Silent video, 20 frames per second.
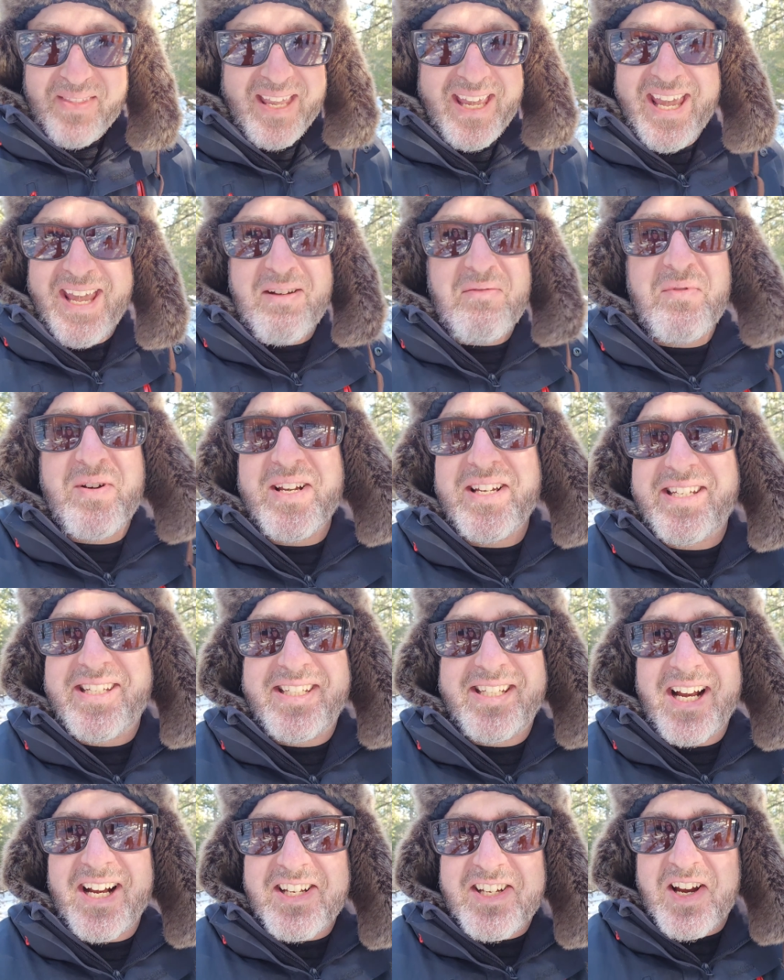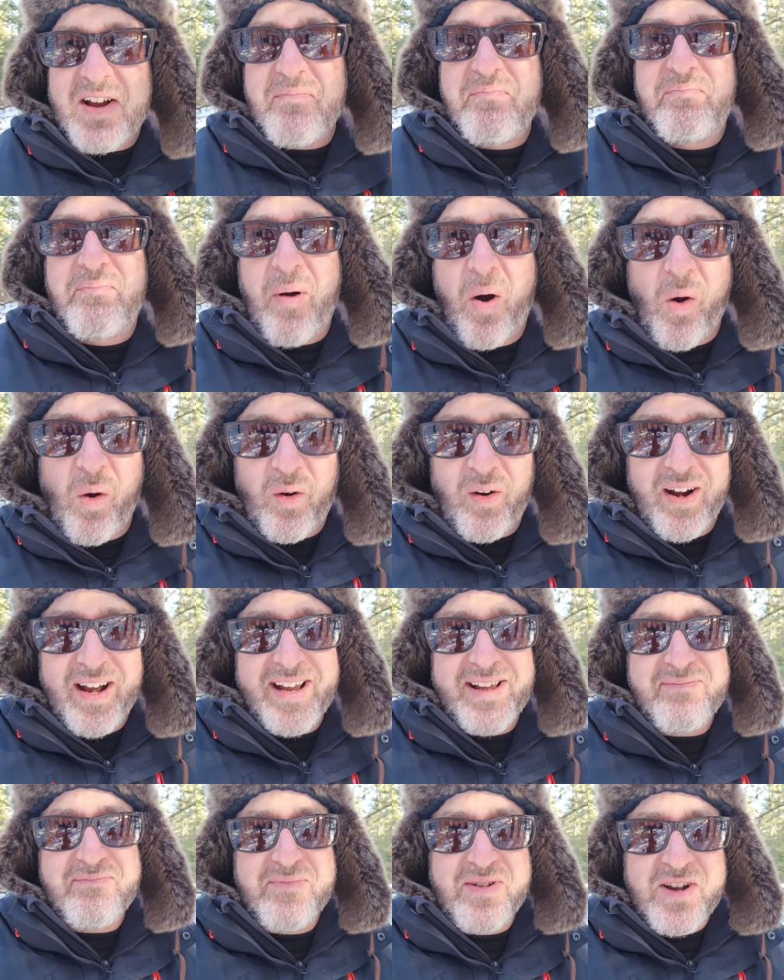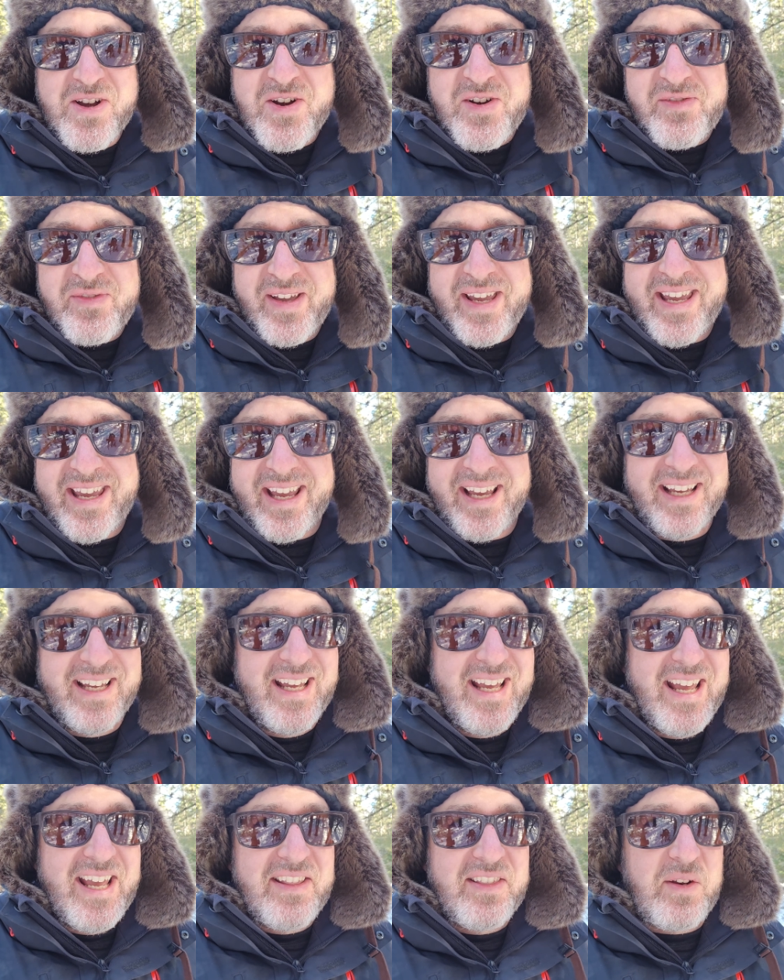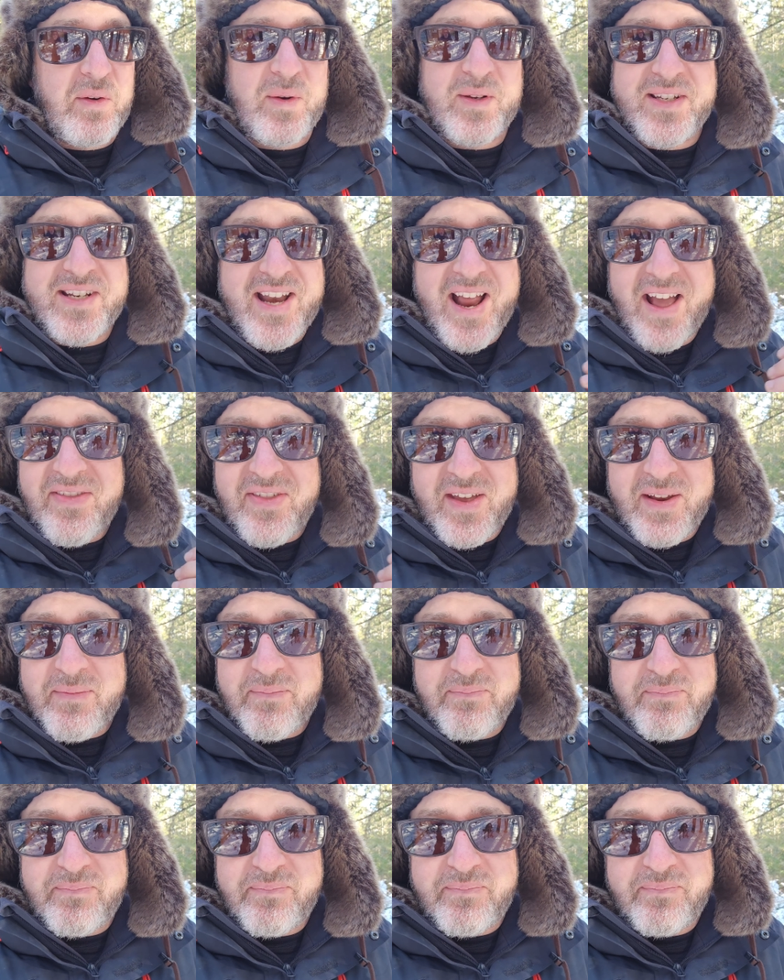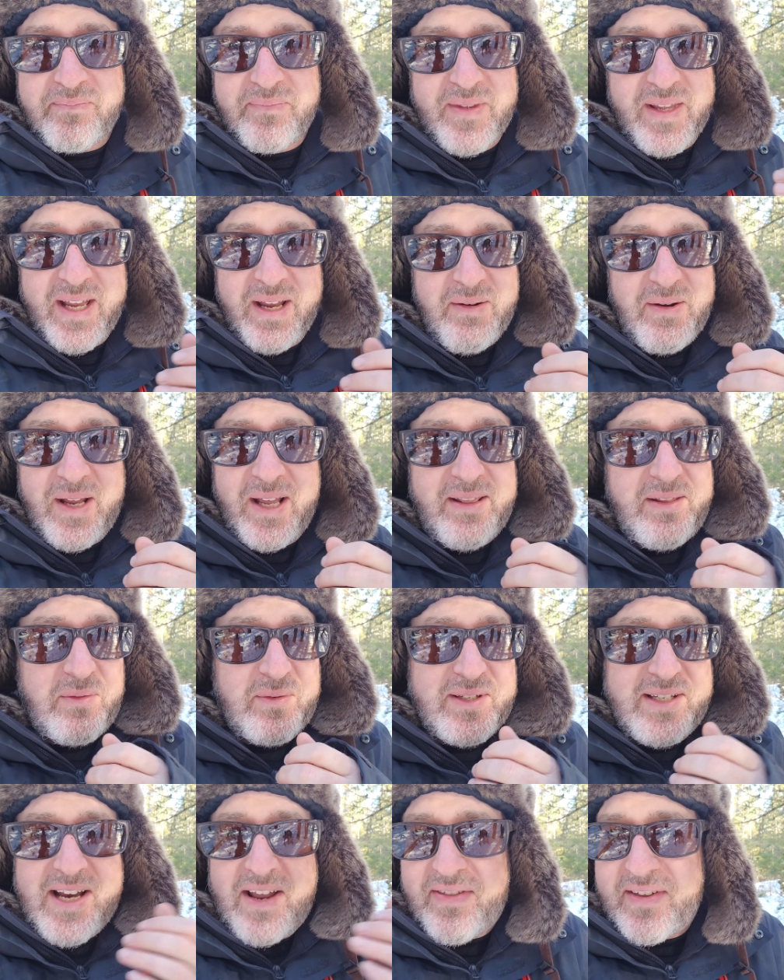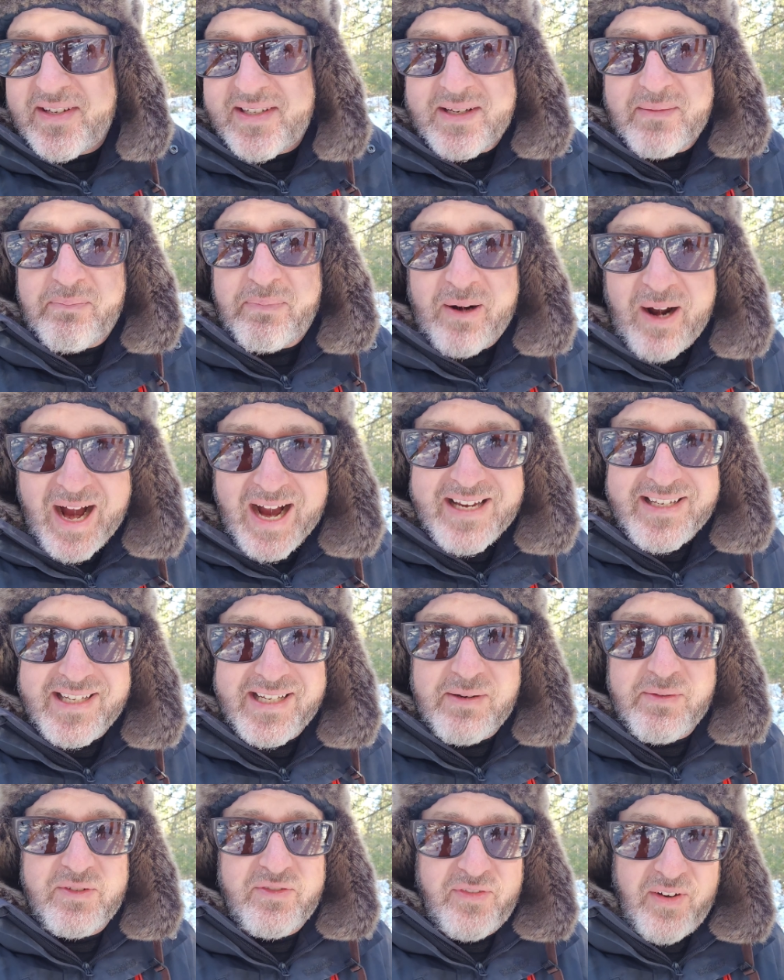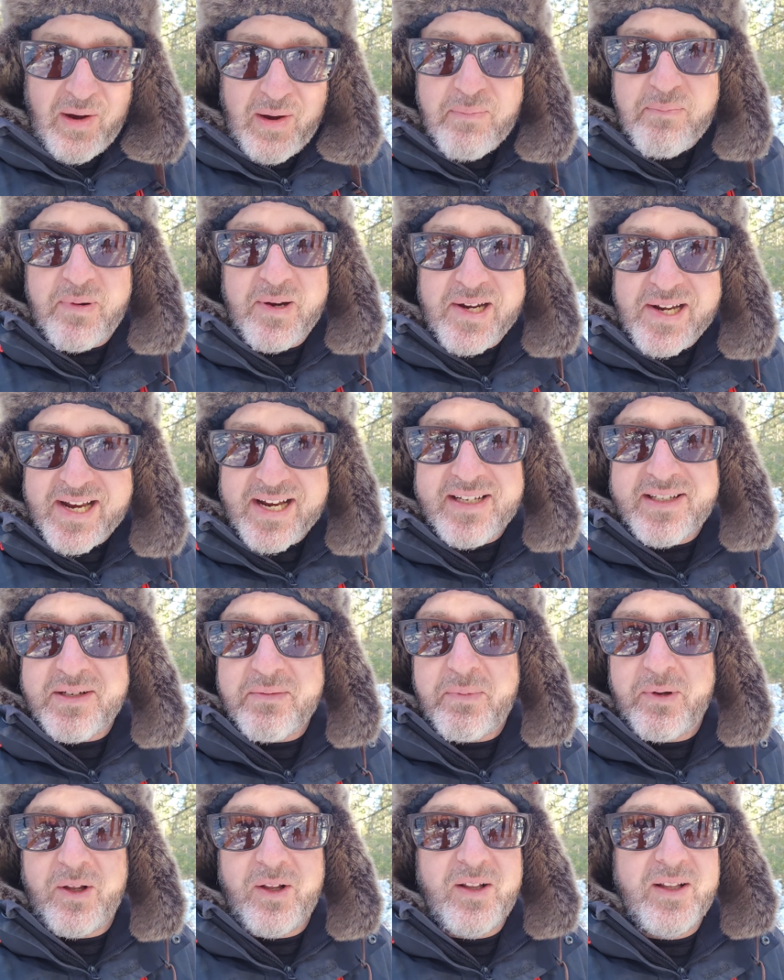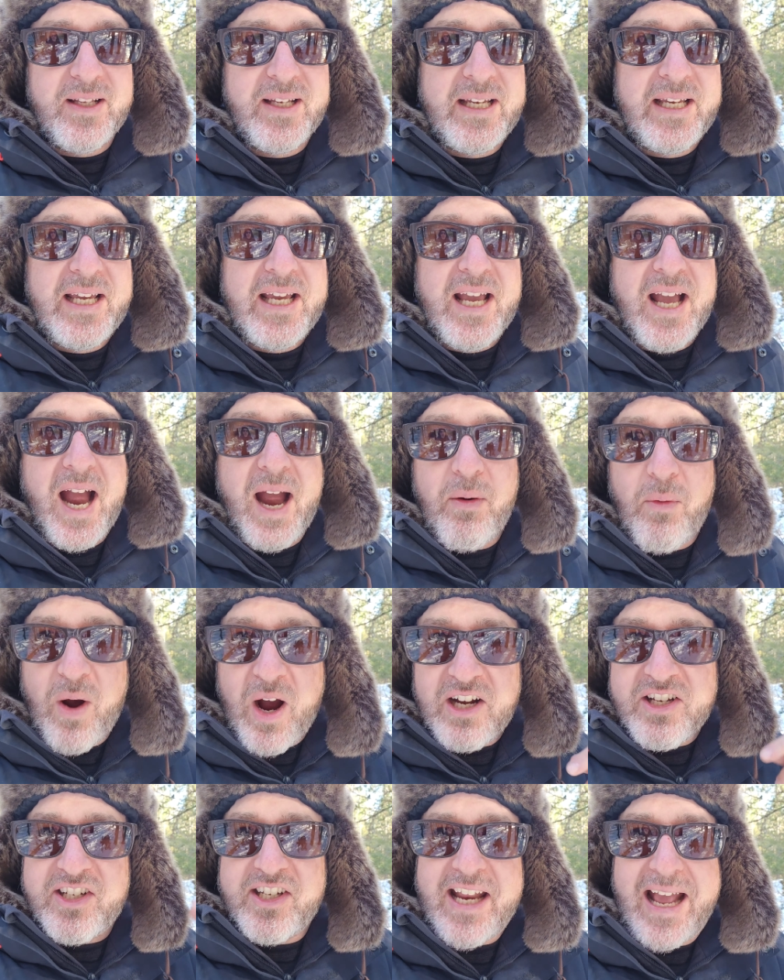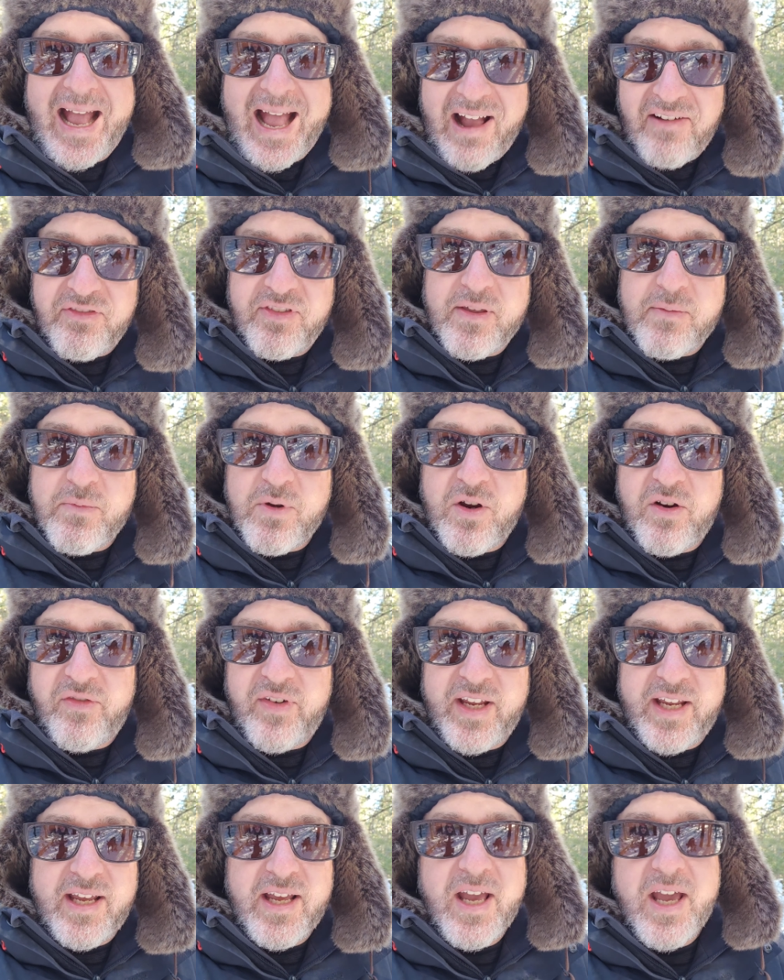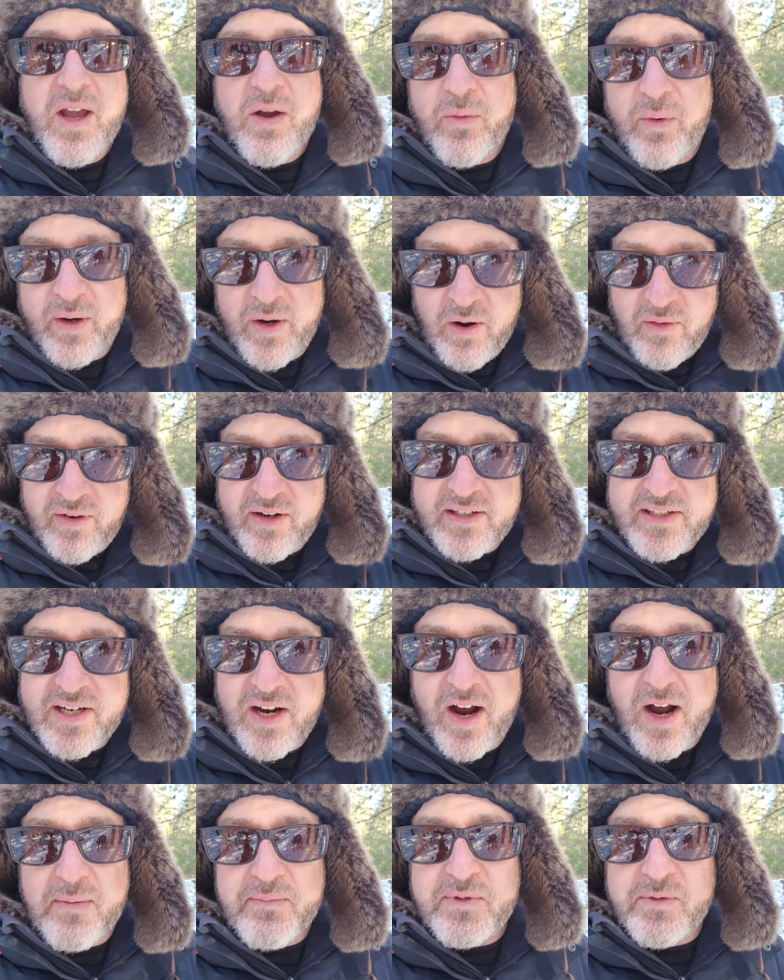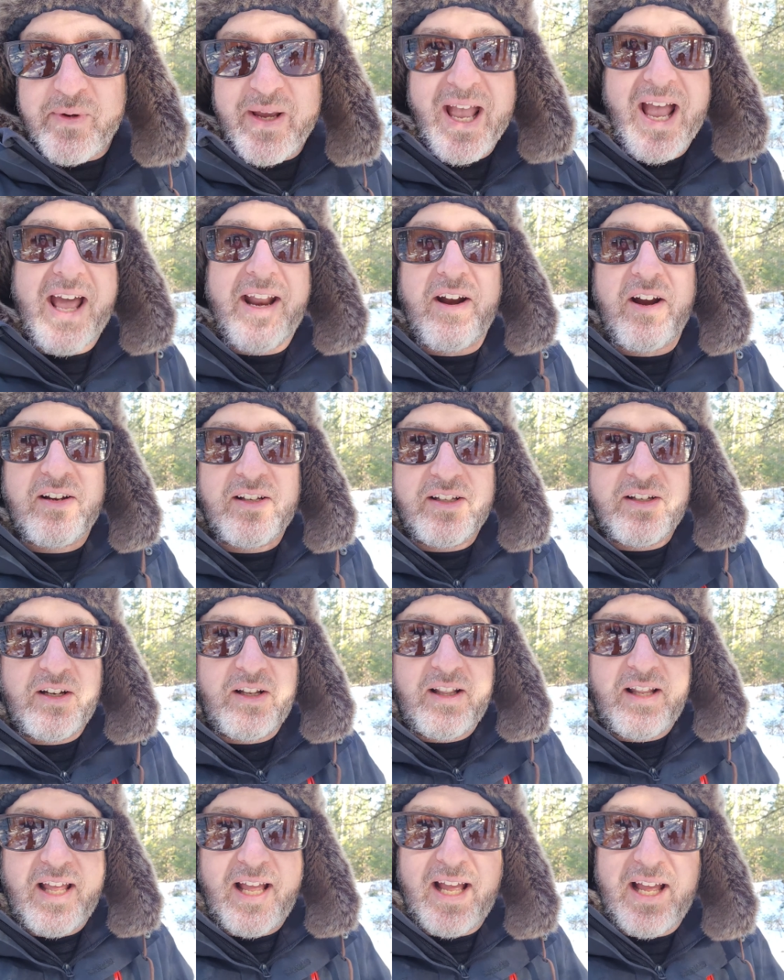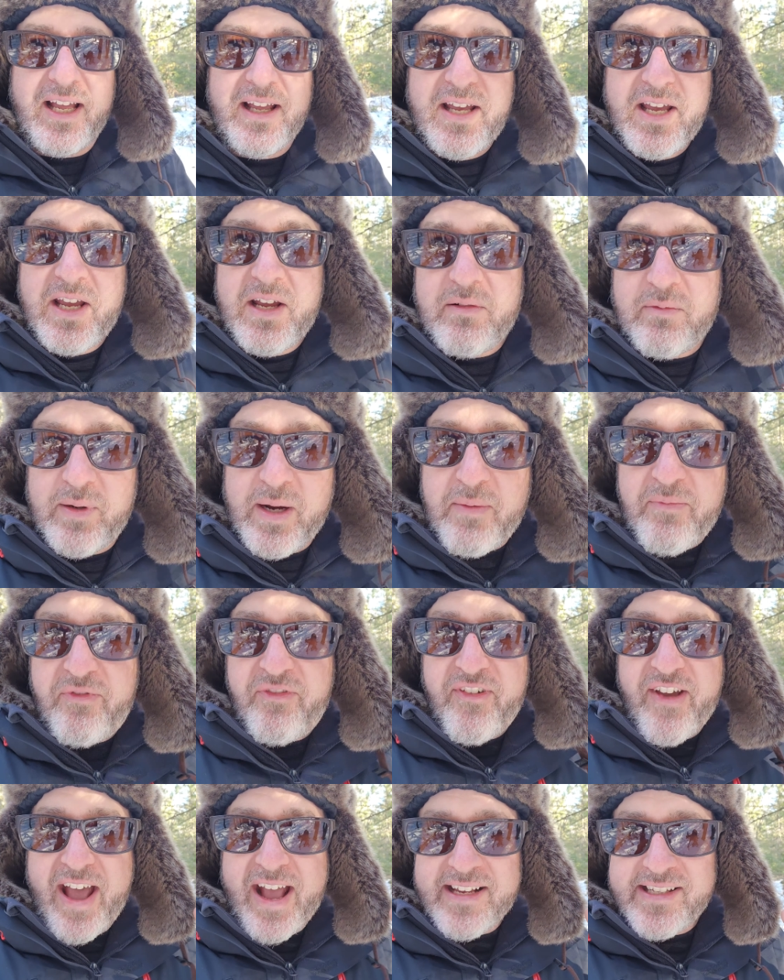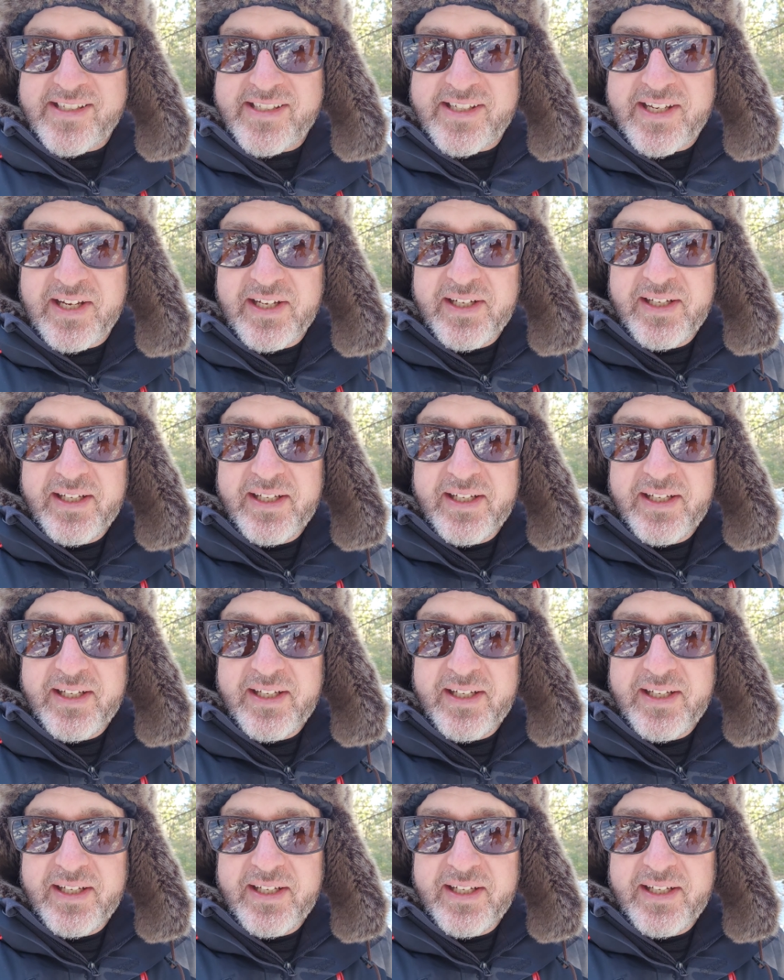it was such a boring movie. There was nothing, it, there was nothing surprising. It was very predictable. I watched half the movie, went over to Tom's, we had our little uh, rib fest,